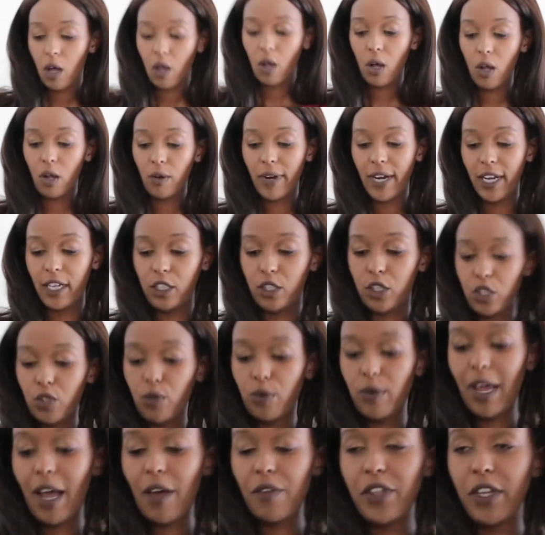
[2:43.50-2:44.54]
Alright, so
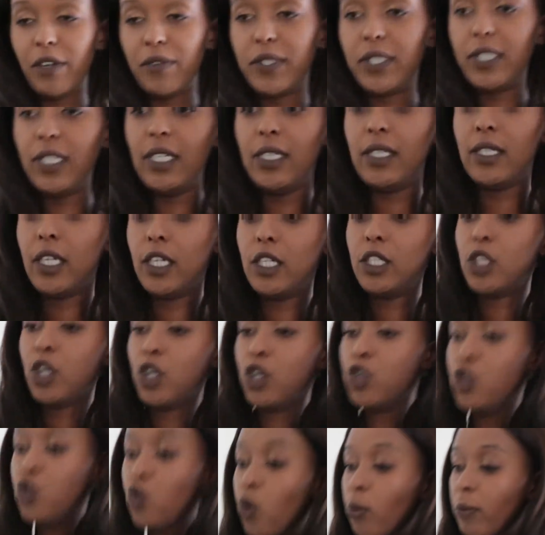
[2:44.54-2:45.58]
now they've seasoned.
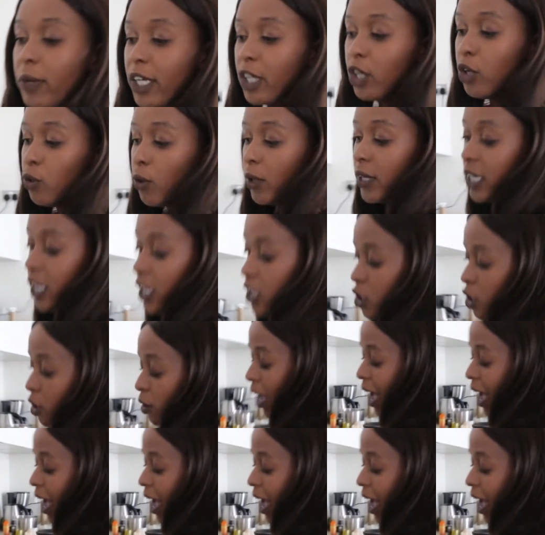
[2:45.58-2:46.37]
Normally you need to